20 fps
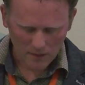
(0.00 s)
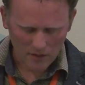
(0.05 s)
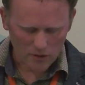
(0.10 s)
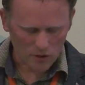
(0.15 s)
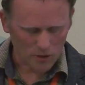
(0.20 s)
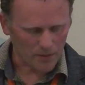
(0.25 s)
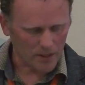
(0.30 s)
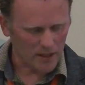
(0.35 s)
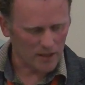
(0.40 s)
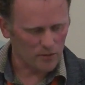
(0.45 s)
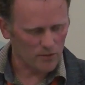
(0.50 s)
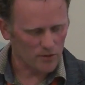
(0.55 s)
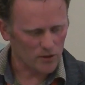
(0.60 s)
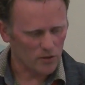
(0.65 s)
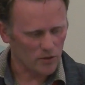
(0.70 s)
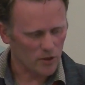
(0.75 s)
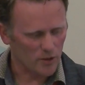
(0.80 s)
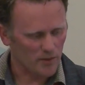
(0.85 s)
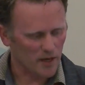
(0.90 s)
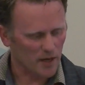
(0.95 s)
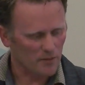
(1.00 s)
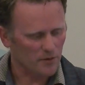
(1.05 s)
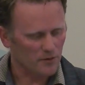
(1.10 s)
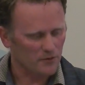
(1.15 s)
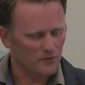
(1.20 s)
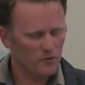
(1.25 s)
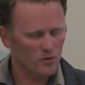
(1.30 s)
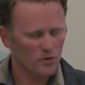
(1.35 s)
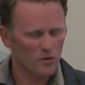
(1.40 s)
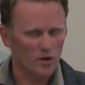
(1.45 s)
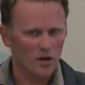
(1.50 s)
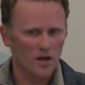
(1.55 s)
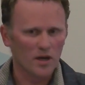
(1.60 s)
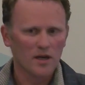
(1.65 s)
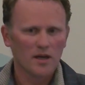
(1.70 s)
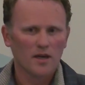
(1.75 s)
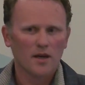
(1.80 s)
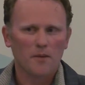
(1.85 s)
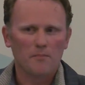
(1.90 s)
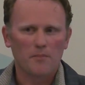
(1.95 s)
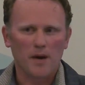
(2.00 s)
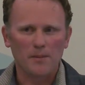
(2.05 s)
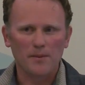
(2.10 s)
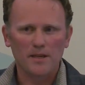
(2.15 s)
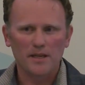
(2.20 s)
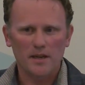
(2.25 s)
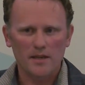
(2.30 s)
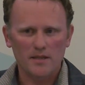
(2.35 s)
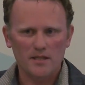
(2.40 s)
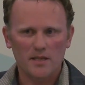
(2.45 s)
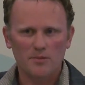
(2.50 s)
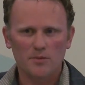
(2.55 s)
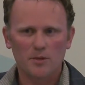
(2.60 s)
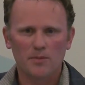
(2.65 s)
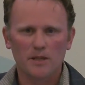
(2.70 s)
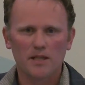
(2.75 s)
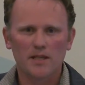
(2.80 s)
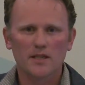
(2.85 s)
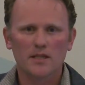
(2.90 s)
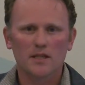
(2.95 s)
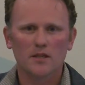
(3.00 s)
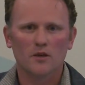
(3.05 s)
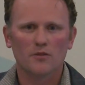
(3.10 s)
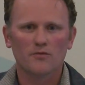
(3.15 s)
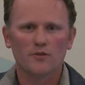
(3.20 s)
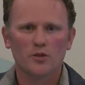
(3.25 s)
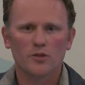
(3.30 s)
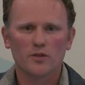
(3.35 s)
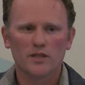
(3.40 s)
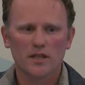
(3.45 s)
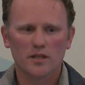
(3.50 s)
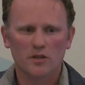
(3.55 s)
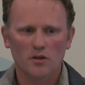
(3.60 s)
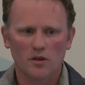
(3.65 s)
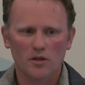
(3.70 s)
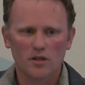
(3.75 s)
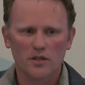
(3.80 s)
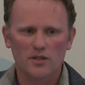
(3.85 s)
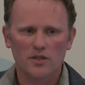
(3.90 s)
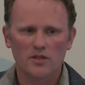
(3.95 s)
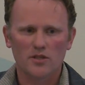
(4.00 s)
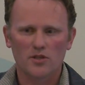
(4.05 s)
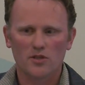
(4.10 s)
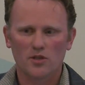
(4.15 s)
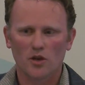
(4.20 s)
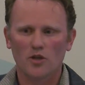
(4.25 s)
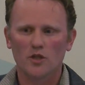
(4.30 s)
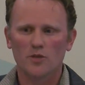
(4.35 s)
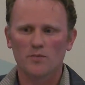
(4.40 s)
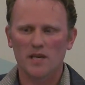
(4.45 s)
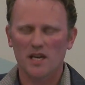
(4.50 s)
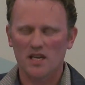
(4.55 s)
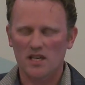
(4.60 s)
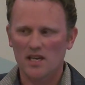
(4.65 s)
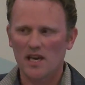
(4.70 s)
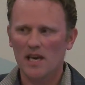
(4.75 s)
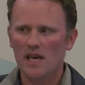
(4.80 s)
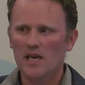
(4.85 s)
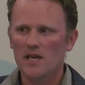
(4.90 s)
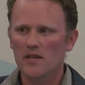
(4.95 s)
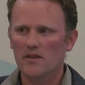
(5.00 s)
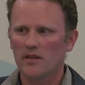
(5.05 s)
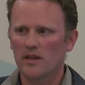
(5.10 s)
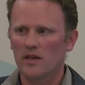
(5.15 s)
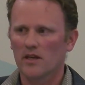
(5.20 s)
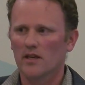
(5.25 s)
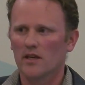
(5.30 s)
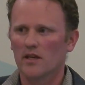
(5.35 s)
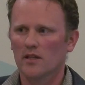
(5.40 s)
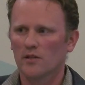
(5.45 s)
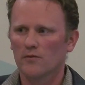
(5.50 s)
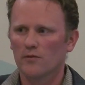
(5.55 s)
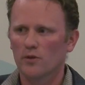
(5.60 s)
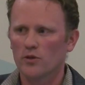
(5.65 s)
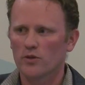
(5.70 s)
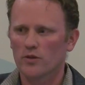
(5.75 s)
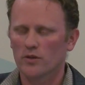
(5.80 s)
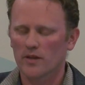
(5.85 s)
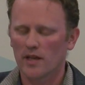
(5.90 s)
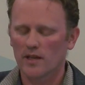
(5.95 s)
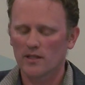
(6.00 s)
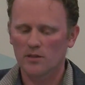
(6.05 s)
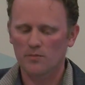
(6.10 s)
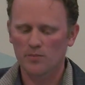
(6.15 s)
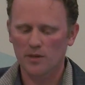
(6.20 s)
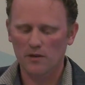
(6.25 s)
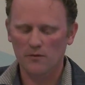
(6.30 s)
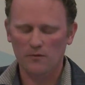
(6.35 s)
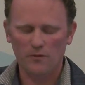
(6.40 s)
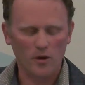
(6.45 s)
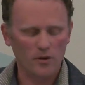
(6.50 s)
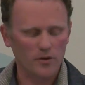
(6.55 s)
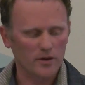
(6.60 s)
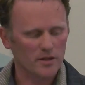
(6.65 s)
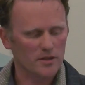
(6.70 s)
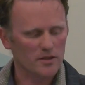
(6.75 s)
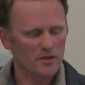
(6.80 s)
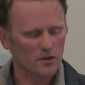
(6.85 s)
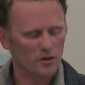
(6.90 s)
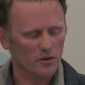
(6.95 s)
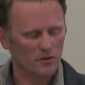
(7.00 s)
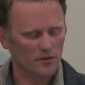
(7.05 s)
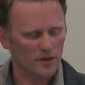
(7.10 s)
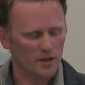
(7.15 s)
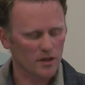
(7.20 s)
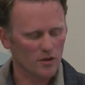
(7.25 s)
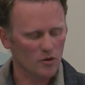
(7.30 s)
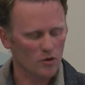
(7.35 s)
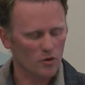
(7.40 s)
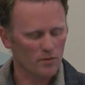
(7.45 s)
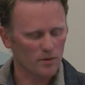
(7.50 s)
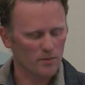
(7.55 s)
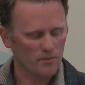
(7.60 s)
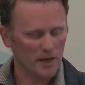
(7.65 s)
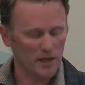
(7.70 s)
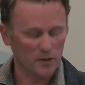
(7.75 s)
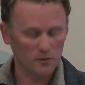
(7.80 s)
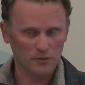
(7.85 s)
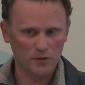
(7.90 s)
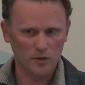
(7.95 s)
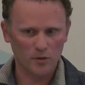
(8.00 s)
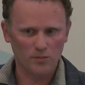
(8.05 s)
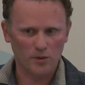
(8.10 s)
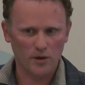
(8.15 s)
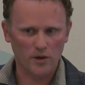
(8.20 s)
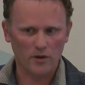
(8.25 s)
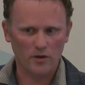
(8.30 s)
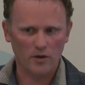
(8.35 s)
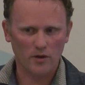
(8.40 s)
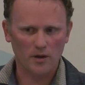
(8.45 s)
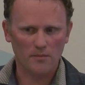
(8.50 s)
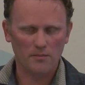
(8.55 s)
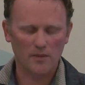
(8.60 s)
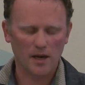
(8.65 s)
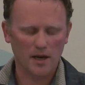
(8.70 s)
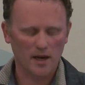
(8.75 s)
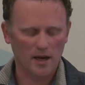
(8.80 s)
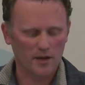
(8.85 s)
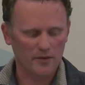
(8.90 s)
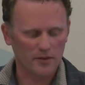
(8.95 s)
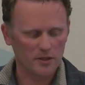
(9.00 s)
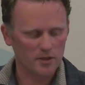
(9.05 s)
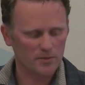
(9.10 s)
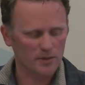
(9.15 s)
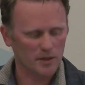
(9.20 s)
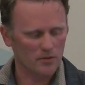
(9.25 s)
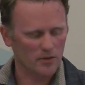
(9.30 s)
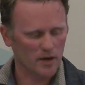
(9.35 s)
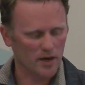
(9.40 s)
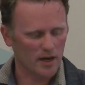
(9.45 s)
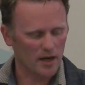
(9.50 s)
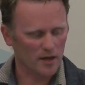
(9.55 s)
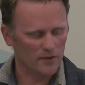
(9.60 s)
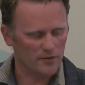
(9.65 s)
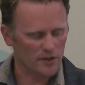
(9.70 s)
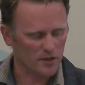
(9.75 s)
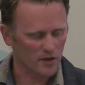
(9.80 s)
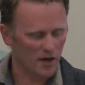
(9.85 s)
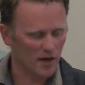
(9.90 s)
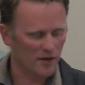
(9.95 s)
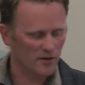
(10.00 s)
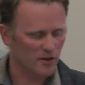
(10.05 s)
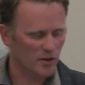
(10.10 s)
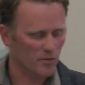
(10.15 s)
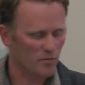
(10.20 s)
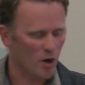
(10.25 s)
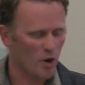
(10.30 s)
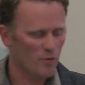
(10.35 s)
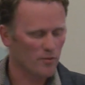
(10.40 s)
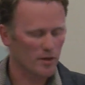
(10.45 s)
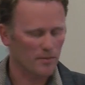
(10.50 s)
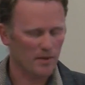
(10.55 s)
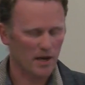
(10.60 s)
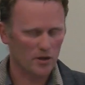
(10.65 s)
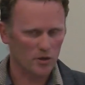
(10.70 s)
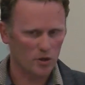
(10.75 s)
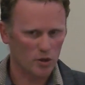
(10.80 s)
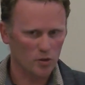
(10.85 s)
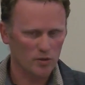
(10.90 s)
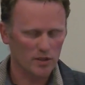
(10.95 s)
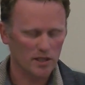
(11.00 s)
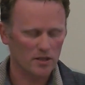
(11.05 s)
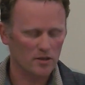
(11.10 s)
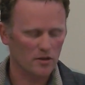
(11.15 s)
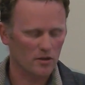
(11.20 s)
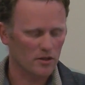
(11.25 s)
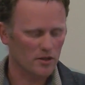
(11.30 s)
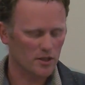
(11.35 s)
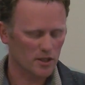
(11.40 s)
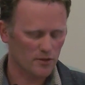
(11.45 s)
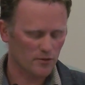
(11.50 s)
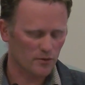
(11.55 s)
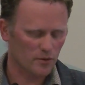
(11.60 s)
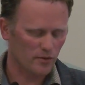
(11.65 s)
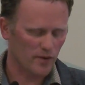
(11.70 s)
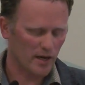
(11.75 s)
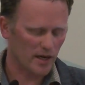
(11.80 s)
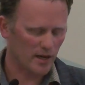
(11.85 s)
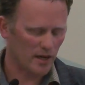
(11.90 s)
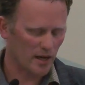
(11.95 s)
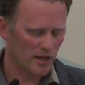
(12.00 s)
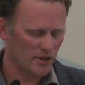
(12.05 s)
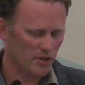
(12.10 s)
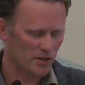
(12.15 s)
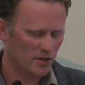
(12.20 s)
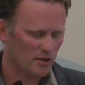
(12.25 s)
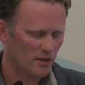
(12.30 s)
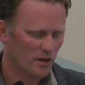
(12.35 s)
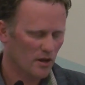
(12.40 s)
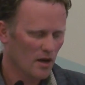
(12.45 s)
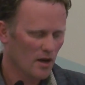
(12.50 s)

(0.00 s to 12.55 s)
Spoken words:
Sir Peter was talking about before, public acceptability of new technologies is going to be a key thing in the future, and that's a big focus of the Urban Battlefield program that's been run out of SCION at the moment about new technologies for eradication.